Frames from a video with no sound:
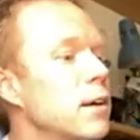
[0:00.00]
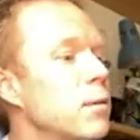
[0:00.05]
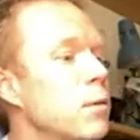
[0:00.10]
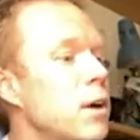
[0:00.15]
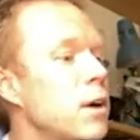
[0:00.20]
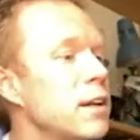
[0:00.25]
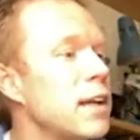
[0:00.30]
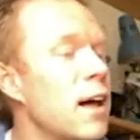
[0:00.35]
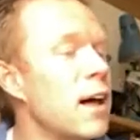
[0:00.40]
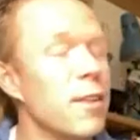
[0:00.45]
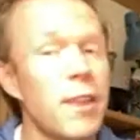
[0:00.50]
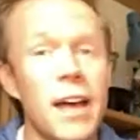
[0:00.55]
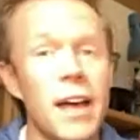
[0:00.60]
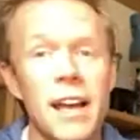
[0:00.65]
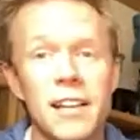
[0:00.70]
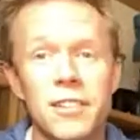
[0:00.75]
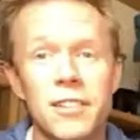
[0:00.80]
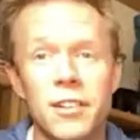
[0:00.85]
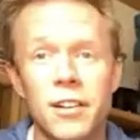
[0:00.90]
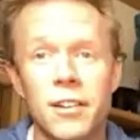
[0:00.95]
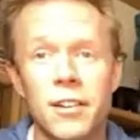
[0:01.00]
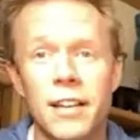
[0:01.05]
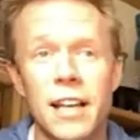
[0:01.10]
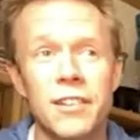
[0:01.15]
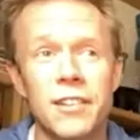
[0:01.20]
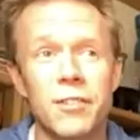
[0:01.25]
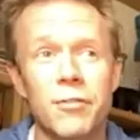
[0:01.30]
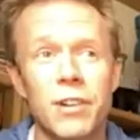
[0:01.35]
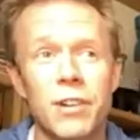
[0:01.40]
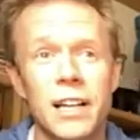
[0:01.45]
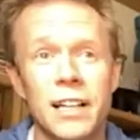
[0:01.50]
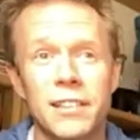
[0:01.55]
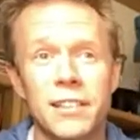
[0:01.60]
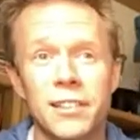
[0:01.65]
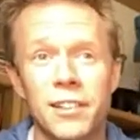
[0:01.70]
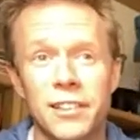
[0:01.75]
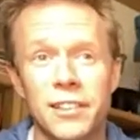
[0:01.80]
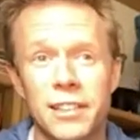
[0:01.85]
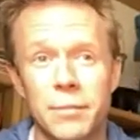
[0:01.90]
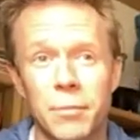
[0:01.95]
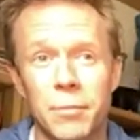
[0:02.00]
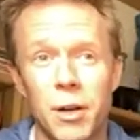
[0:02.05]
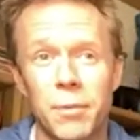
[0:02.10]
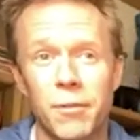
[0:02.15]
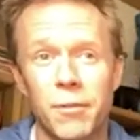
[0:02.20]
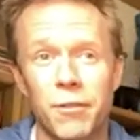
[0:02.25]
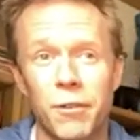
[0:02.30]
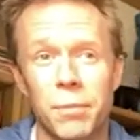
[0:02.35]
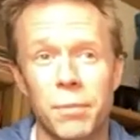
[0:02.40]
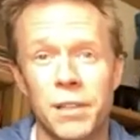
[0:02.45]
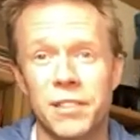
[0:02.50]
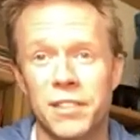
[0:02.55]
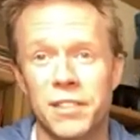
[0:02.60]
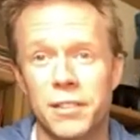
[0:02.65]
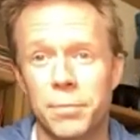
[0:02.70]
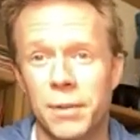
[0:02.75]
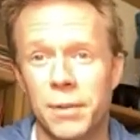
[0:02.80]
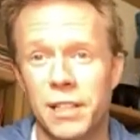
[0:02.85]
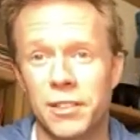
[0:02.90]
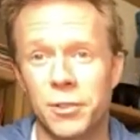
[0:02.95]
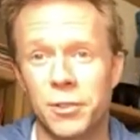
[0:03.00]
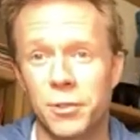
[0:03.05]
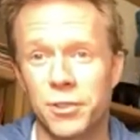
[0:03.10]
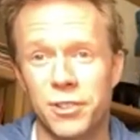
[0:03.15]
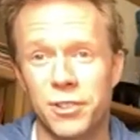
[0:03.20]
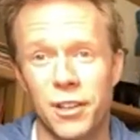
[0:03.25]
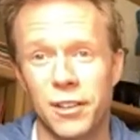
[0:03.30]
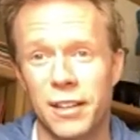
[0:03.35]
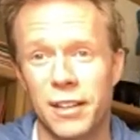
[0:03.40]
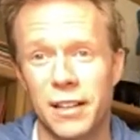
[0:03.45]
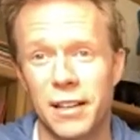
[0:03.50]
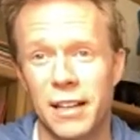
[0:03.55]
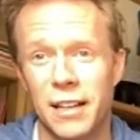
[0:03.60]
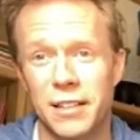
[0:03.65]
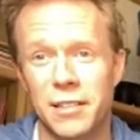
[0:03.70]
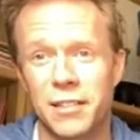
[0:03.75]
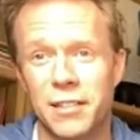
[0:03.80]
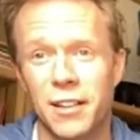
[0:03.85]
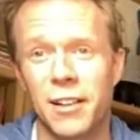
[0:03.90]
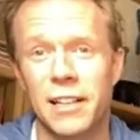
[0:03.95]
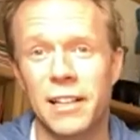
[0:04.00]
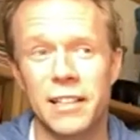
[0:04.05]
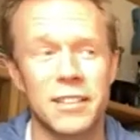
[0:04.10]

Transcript: Now that's a really exciting moment for business, but it's also, it's likely to